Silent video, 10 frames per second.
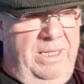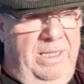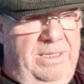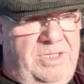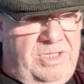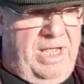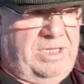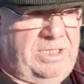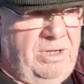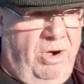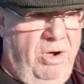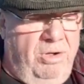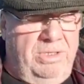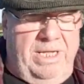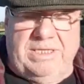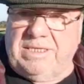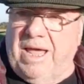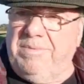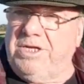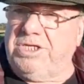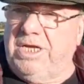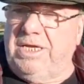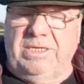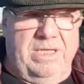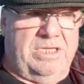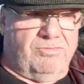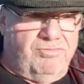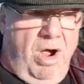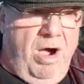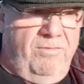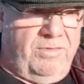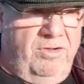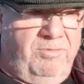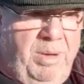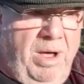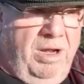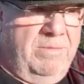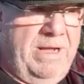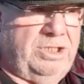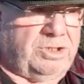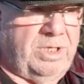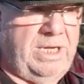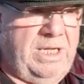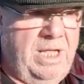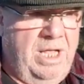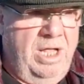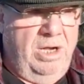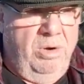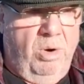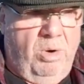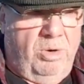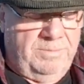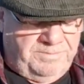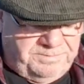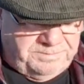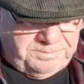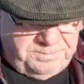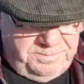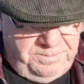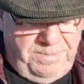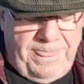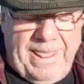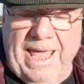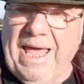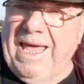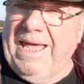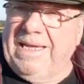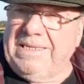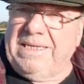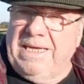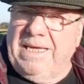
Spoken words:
insist on establishing this raft of parliamentary law. And